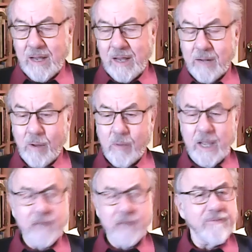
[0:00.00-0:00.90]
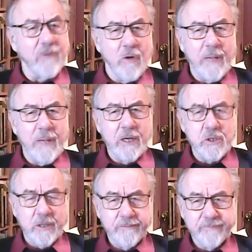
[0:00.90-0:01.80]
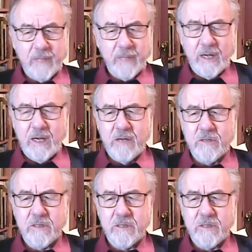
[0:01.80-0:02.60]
Anyway, we had a floor manager, and he used